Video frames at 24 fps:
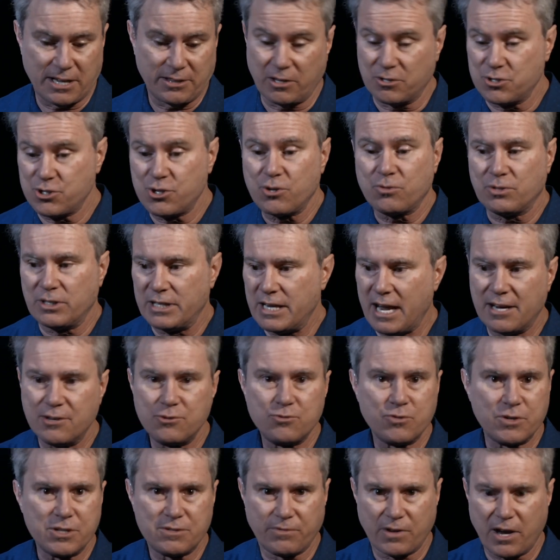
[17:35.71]
out there, certainly
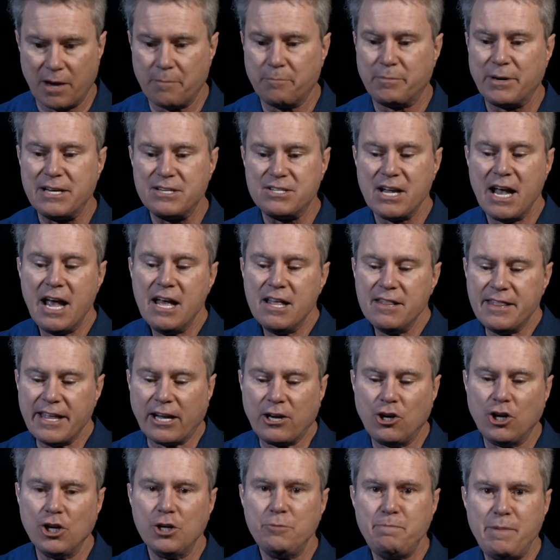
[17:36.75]
hundreds of companies,
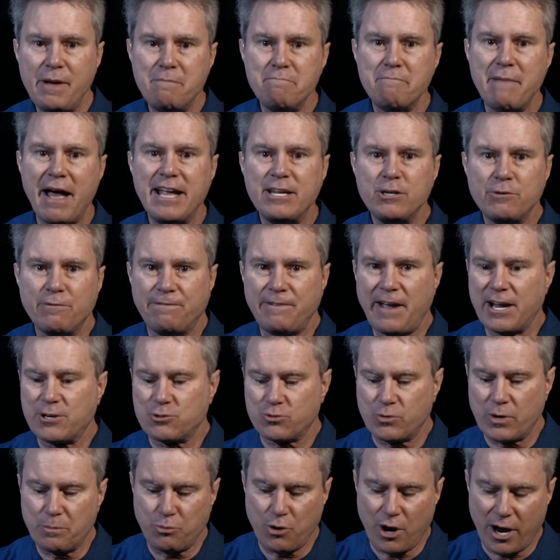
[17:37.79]
that could be
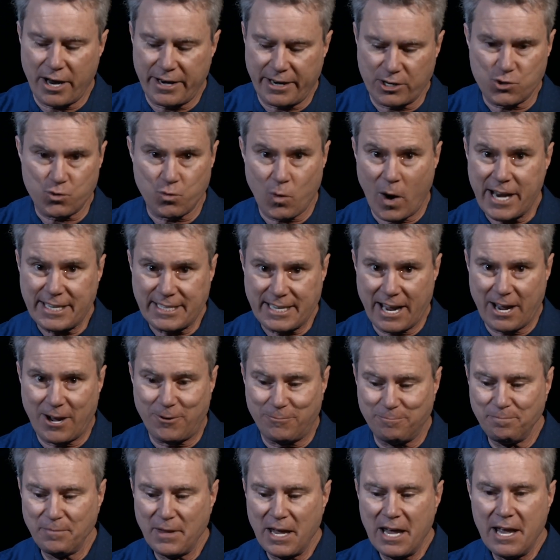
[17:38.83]
manufacturing products right
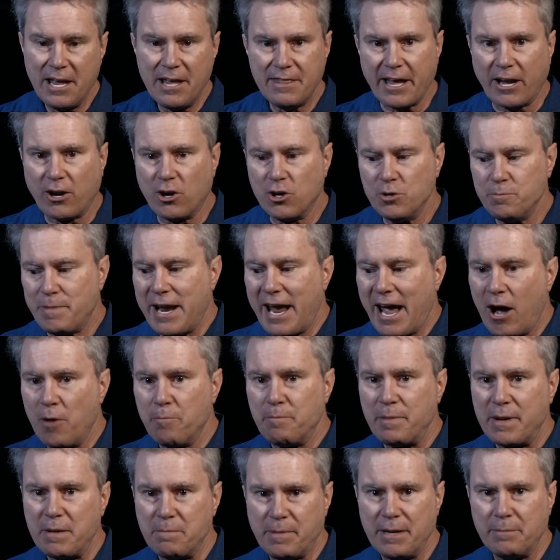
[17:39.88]
now that could be
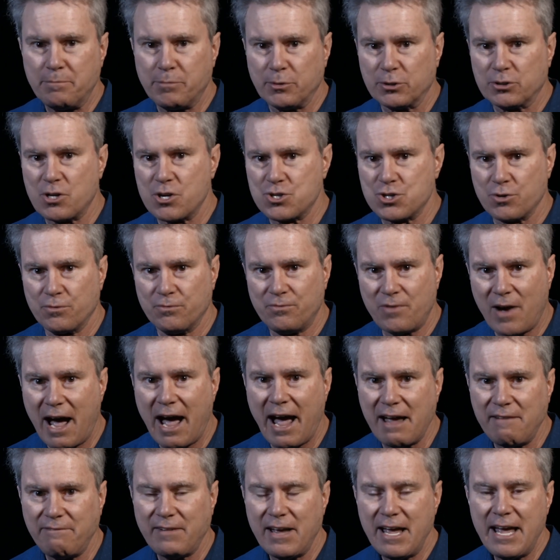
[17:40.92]
helping people to
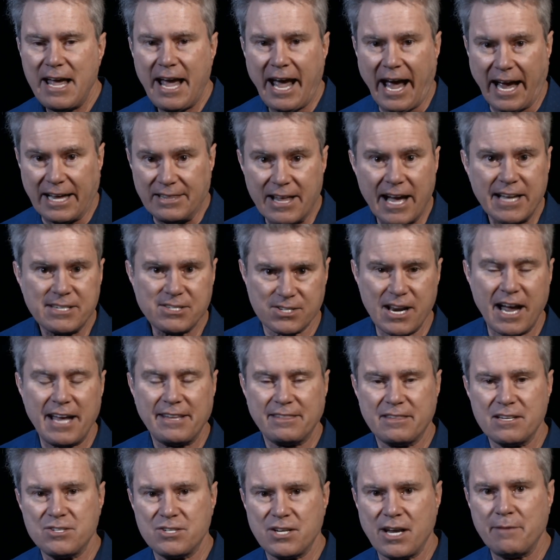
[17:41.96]
survive. And that's
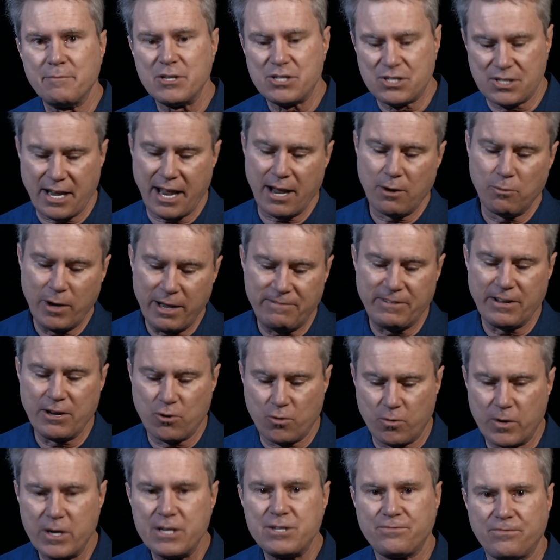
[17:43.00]
not the same as saying we've
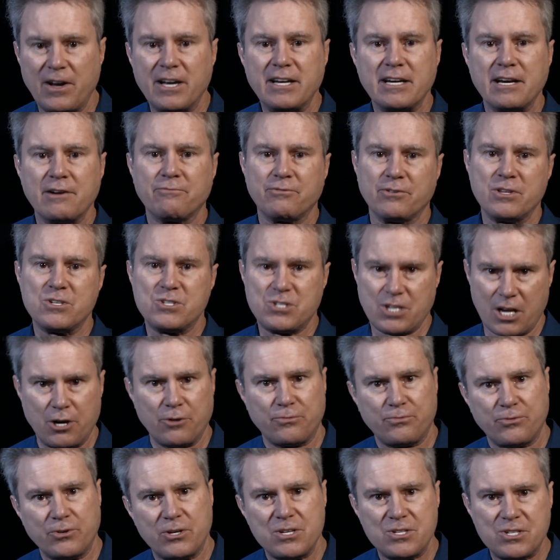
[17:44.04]
increased funding for the Center
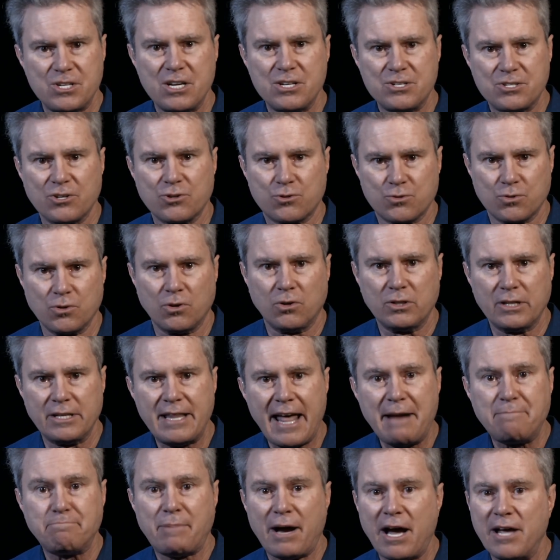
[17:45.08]
for Disease Control. And
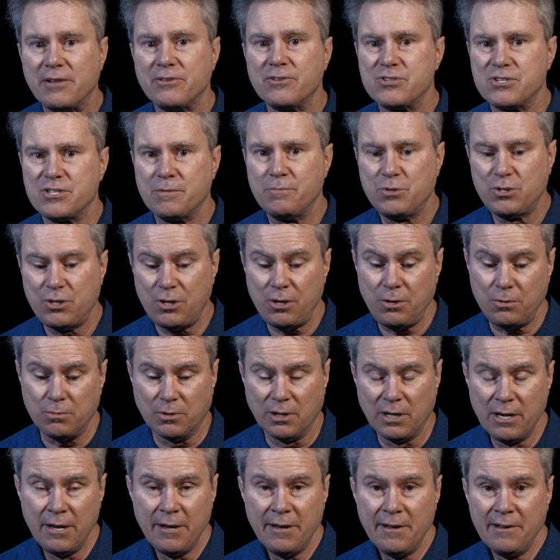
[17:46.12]
that bothers them too.
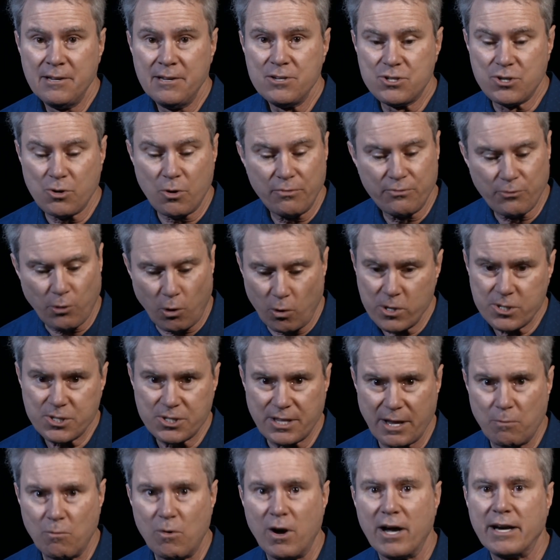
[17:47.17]
So of course
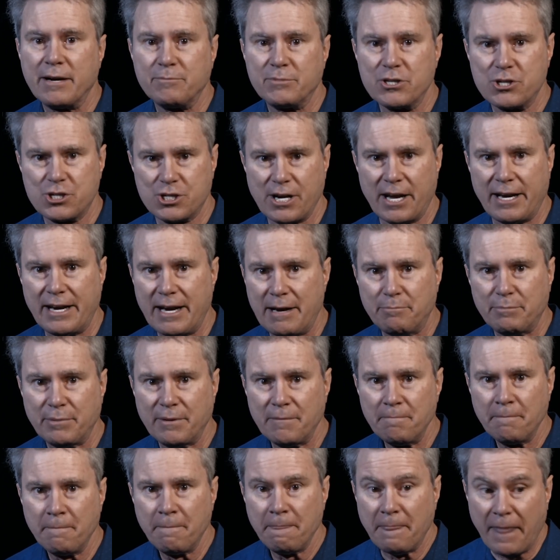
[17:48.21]
they want him to shut up.
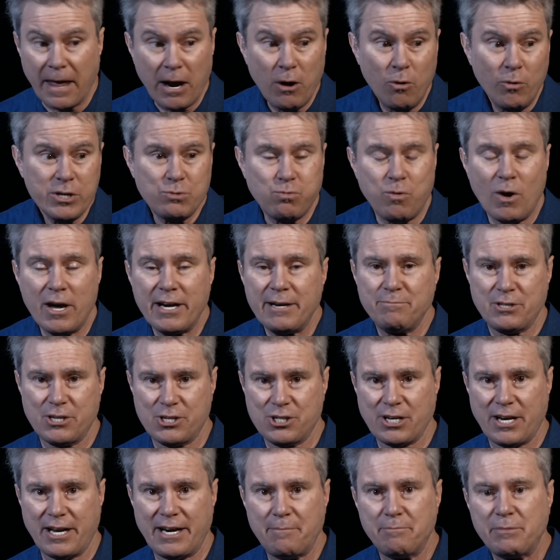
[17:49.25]
They always want him to
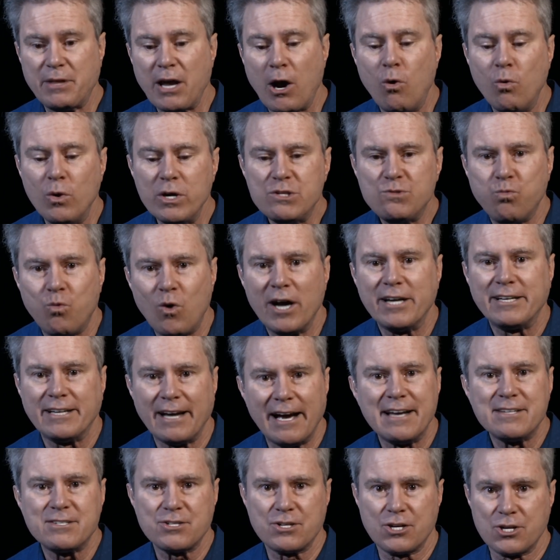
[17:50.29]
shut up. They always want
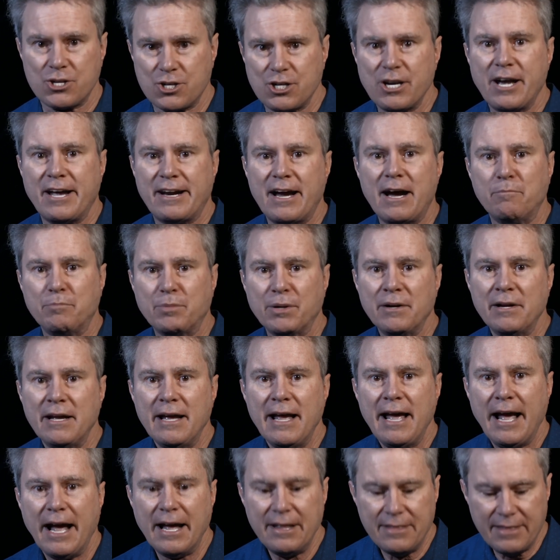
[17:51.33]
us to shut up.
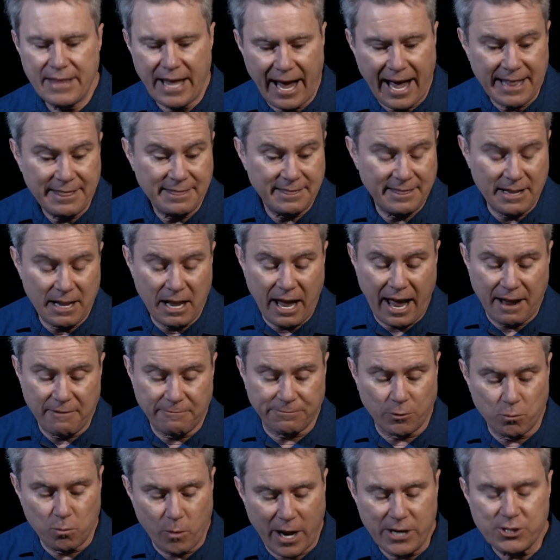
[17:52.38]
And, and,
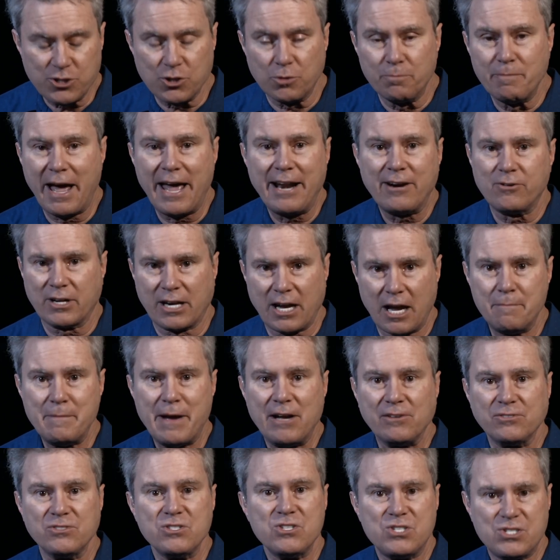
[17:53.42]
and for Rachel Maddow to come
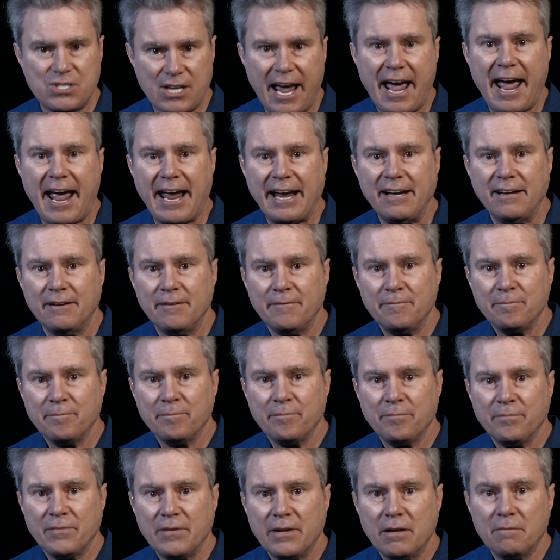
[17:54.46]
out and say,
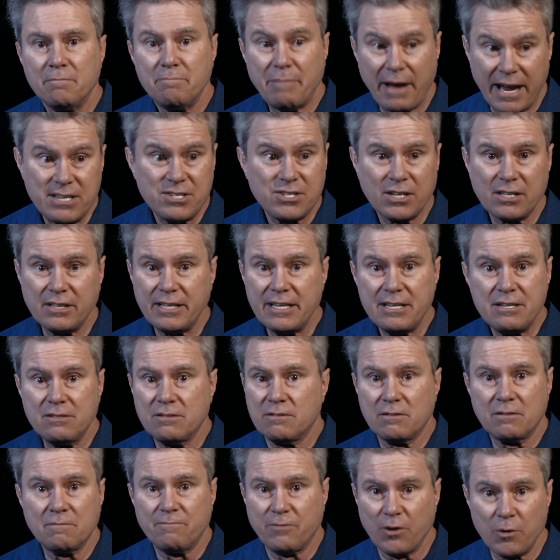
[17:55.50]
basically
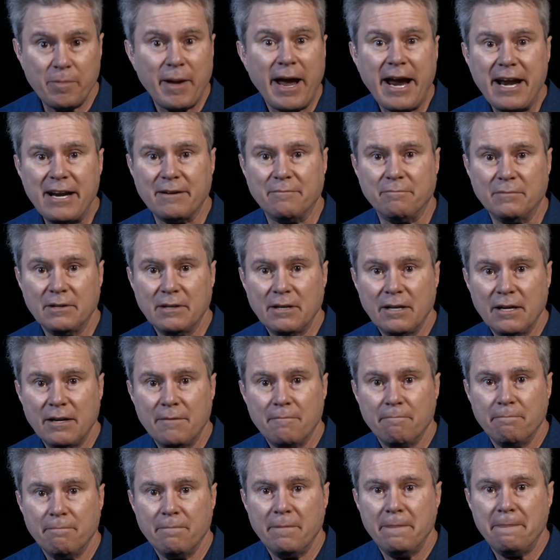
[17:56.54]
verbatim,
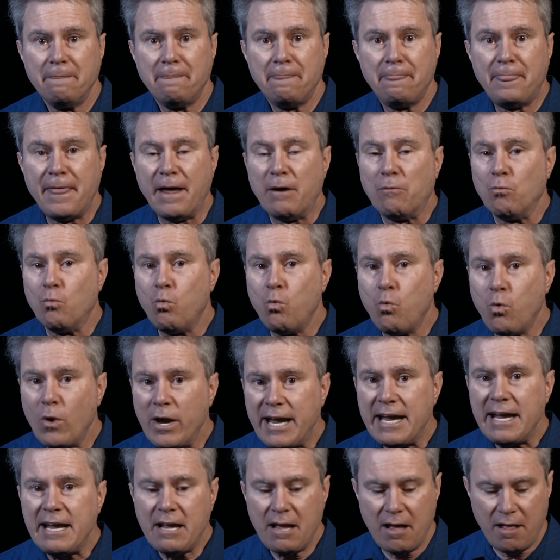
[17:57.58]
that
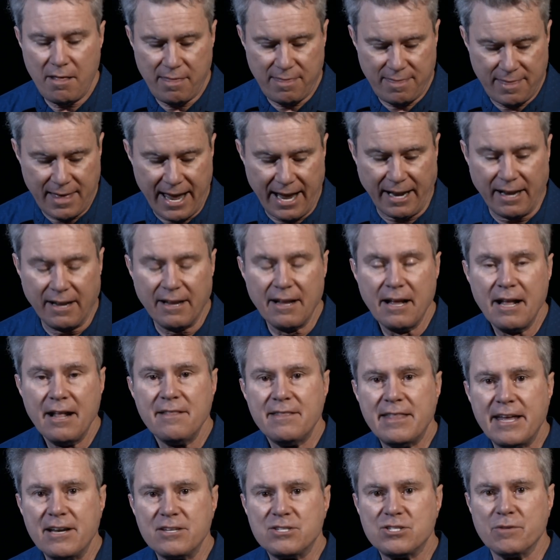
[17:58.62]
we think
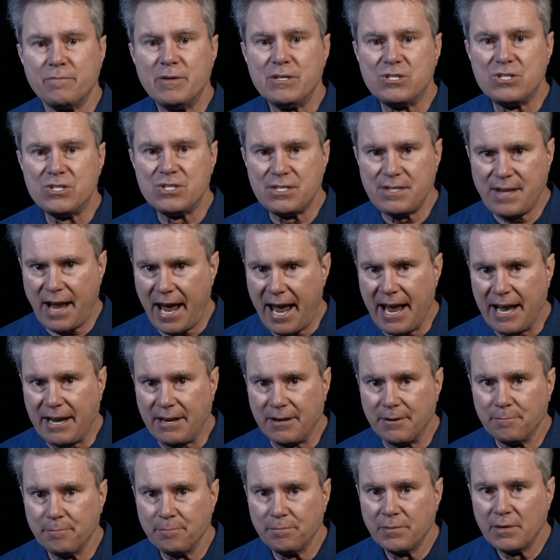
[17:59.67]
that it's a
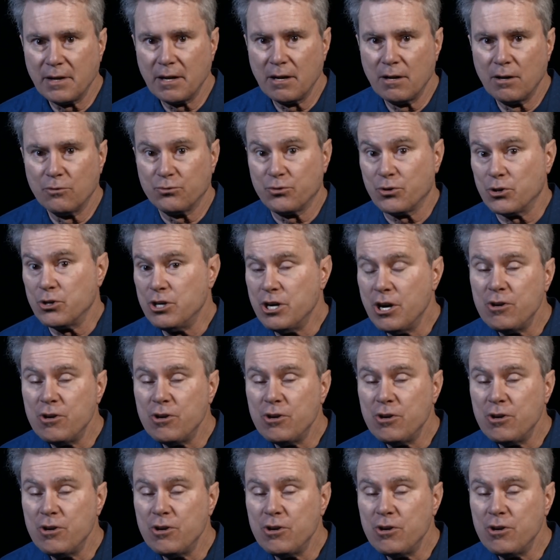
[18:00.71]
mistake for